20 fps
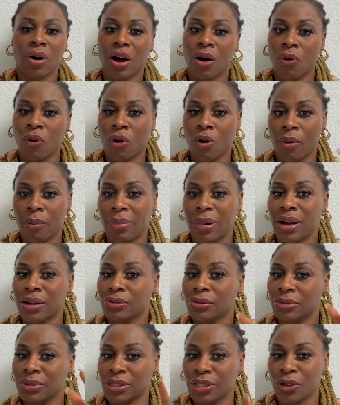I'll come back
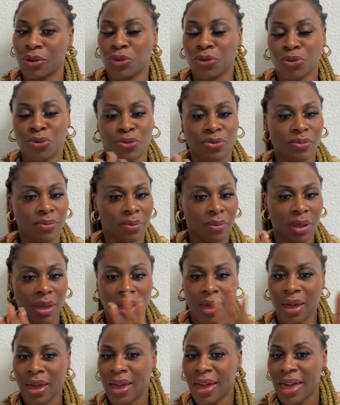to tell you
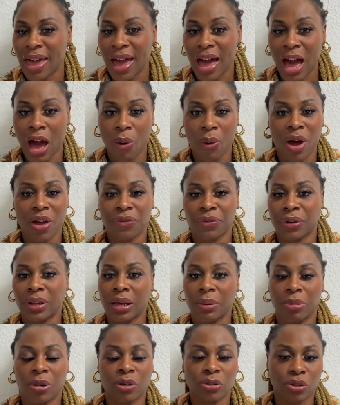how I feel
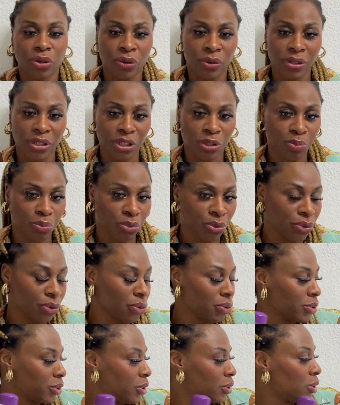about all these
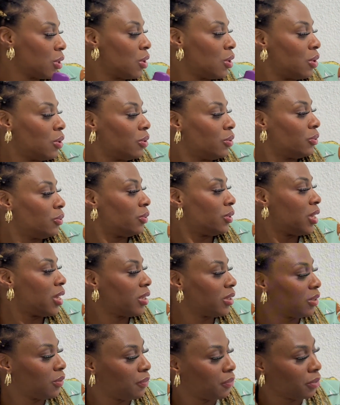products. So
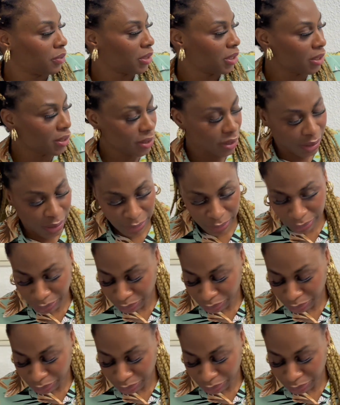that's it for this.